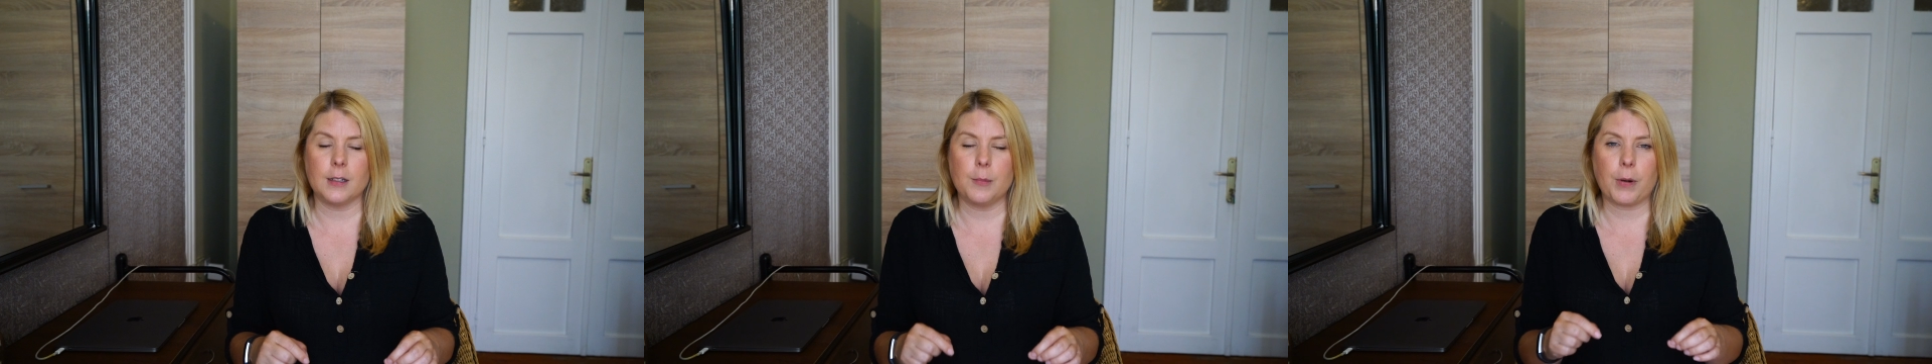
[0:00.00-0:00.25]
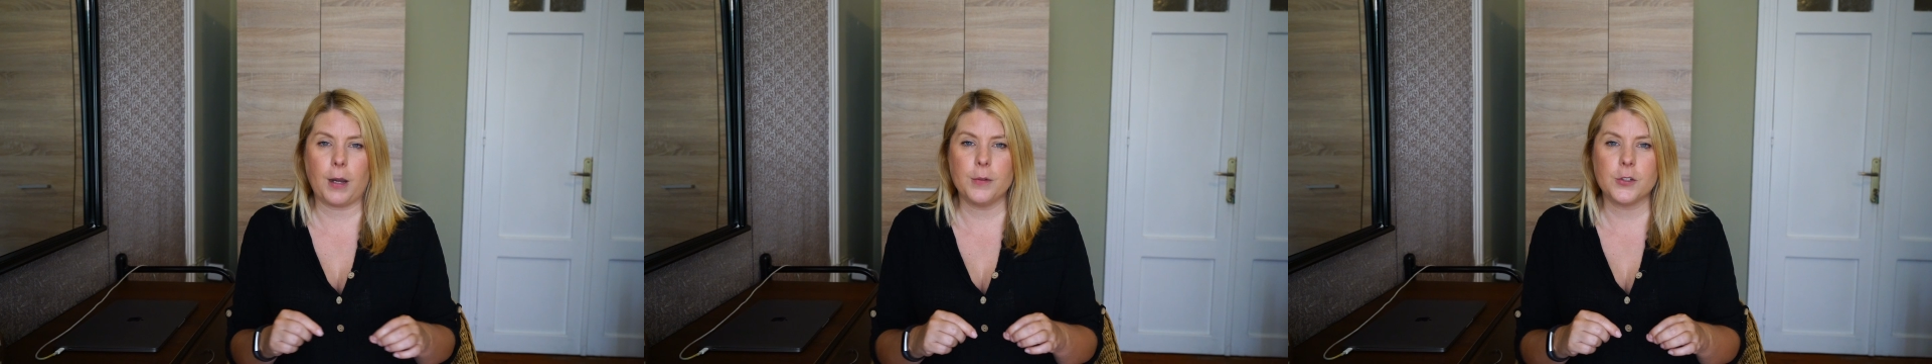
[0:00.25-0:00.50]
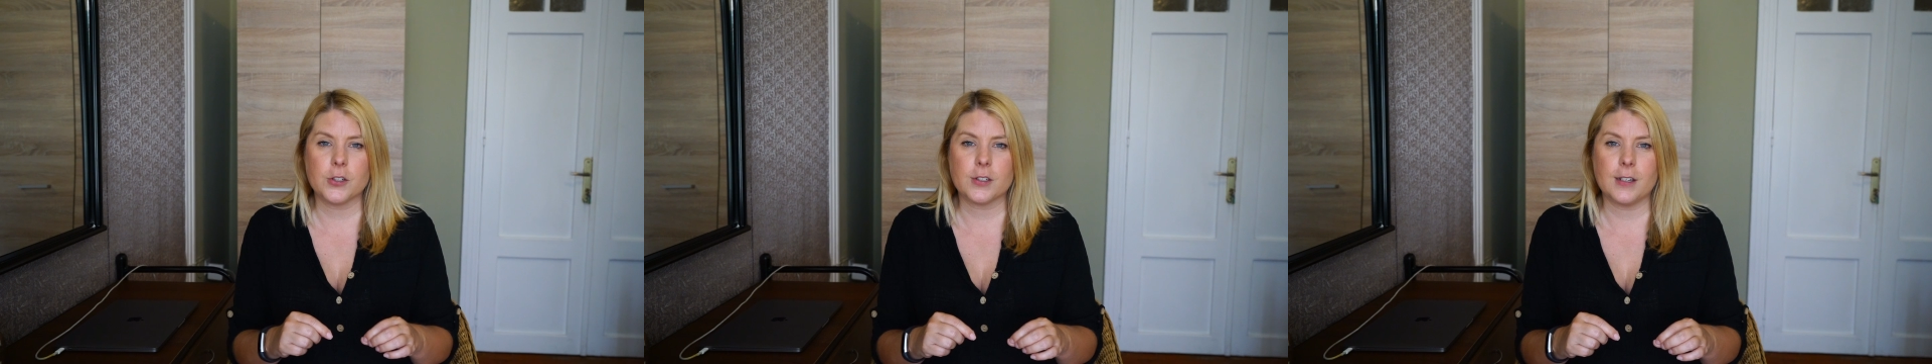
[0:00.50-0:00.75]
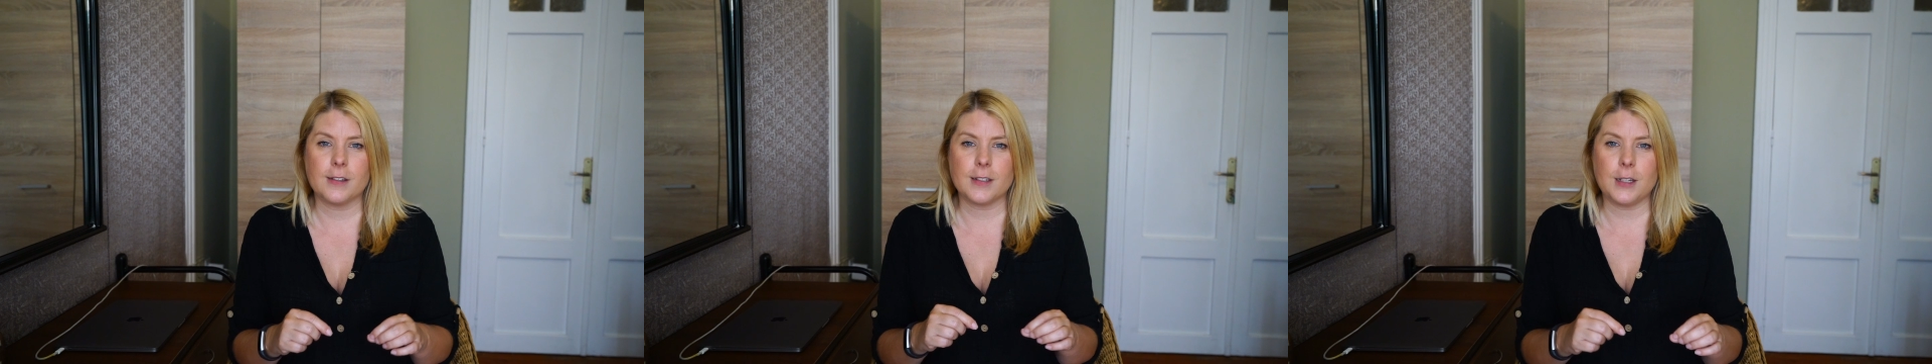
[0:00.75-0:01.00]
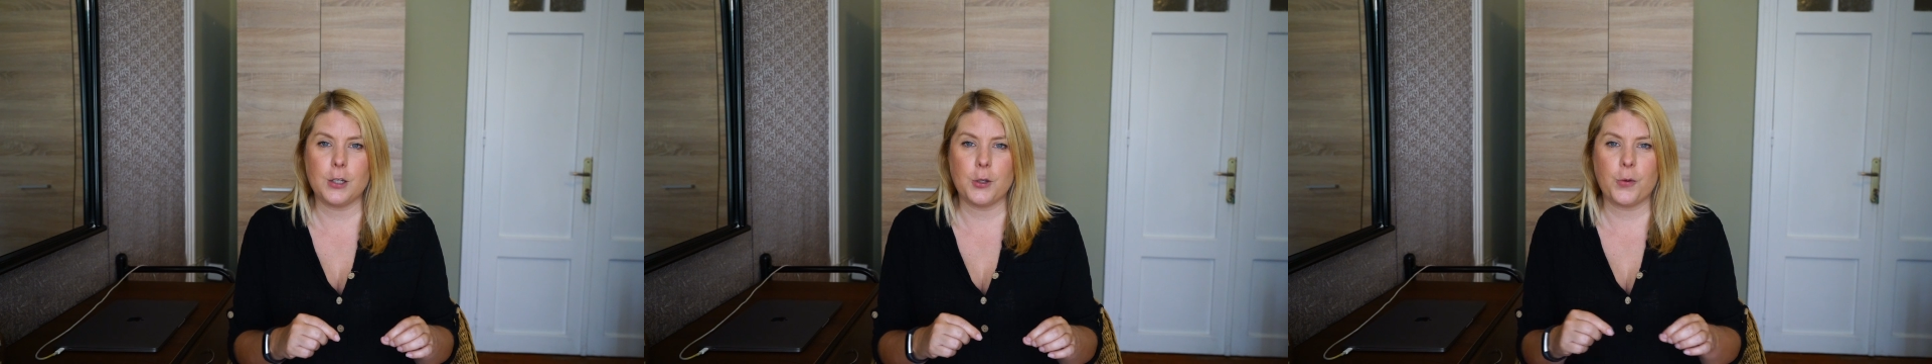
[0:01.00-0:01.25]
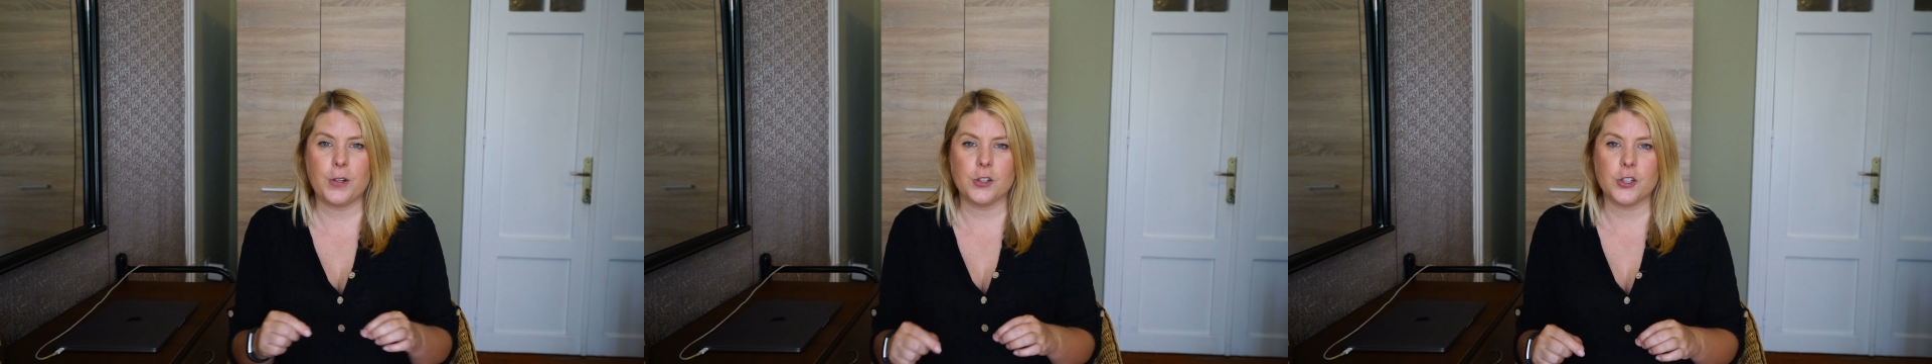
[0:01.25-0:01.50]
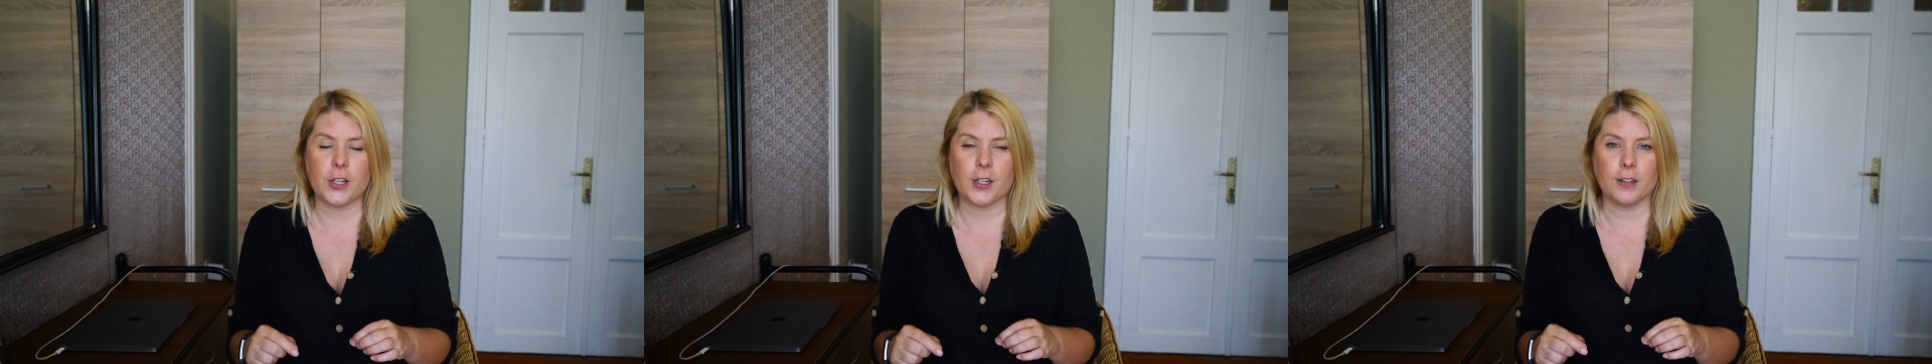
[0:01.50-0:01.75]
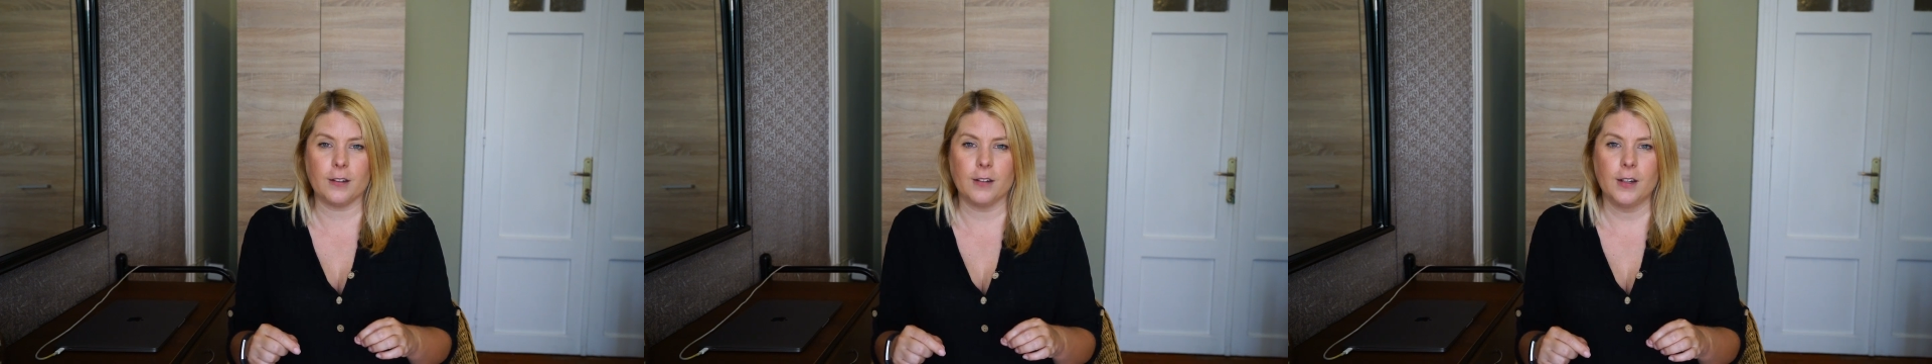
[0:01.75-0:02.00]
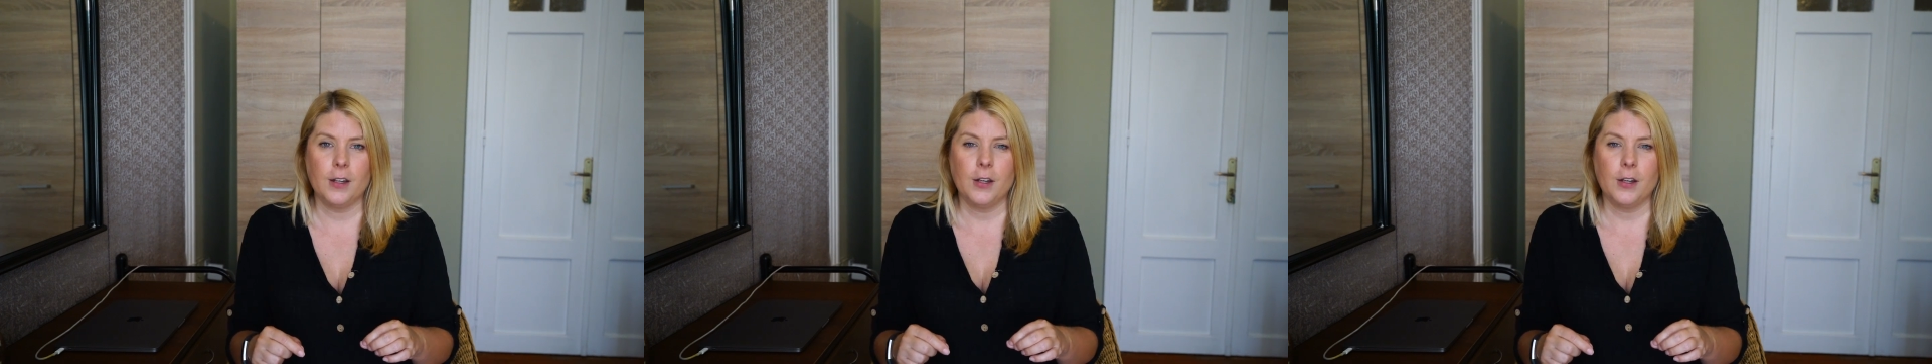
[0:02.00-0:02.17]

It probably just says EU and Schengen.